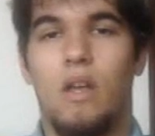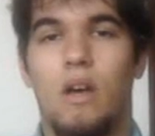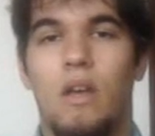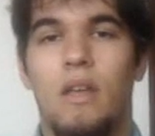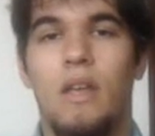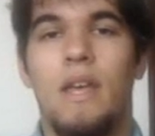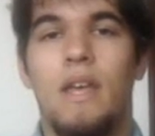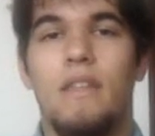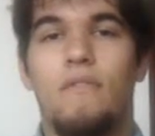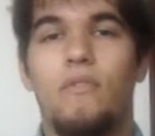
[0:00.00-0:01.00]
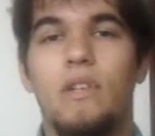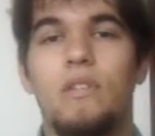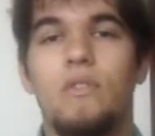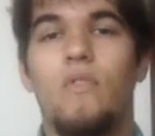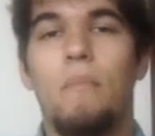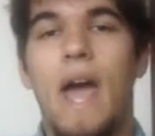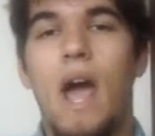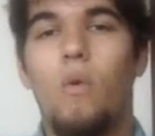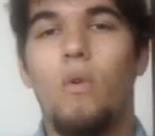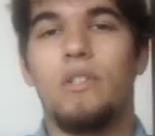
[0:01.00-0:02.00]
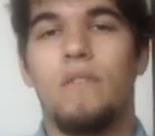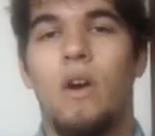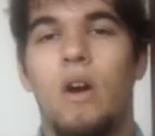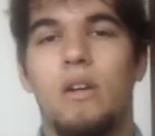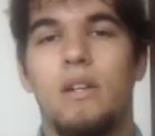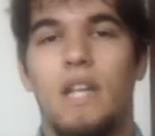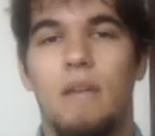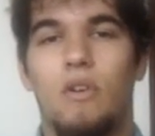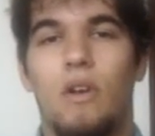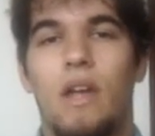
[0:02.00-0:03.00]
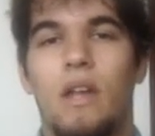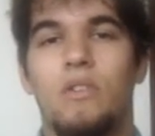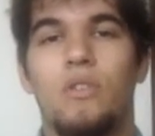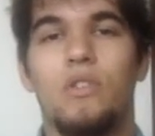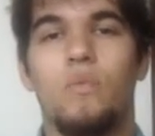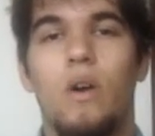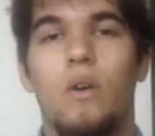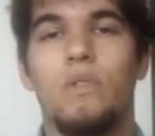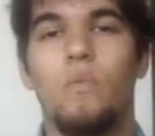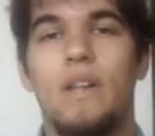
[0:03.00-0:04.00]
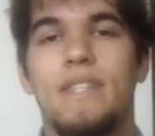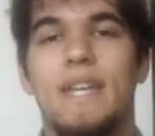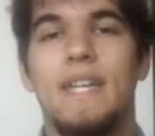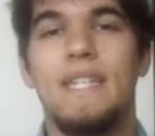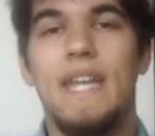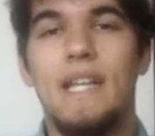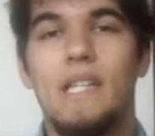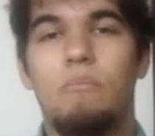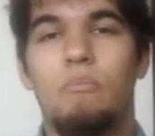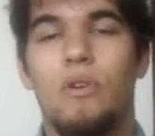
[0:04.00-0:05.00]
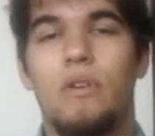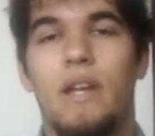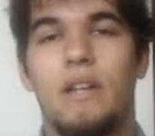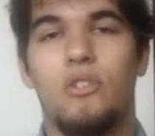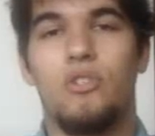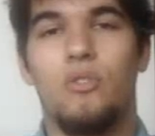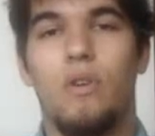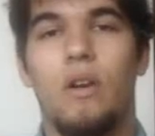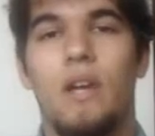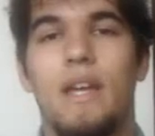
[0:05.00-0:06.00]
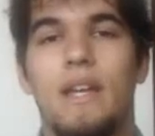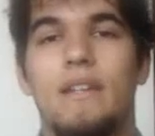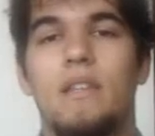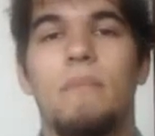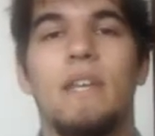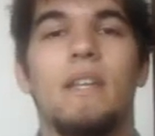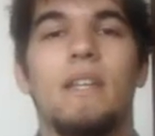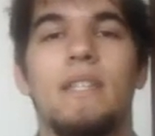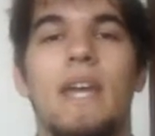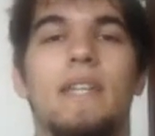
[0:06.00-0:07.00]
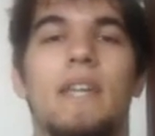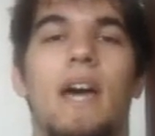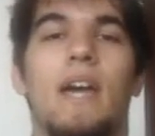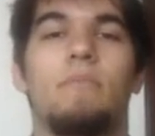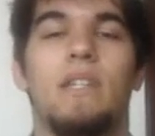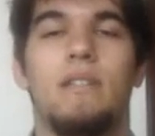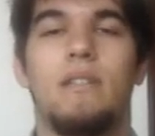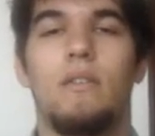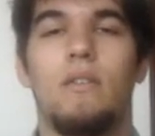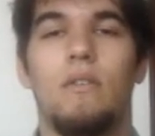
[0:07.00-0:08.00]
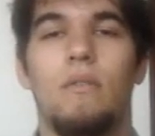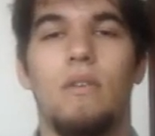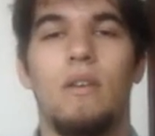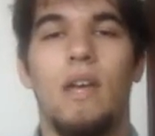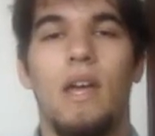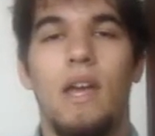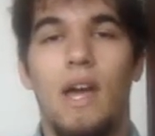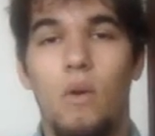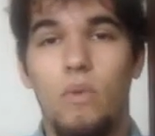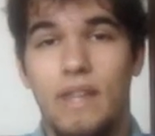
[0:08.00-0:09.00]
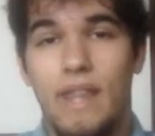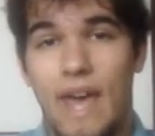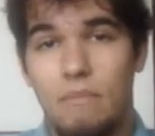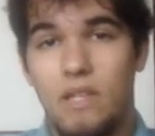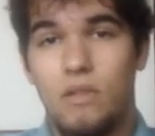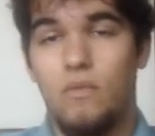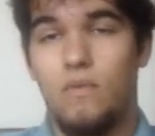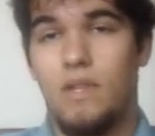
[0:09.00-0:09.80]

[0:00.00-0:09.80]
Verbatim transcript: along that frees you from hours of hard labor and turns what was once a daily burden and a chore into something ten times easier. How would that make you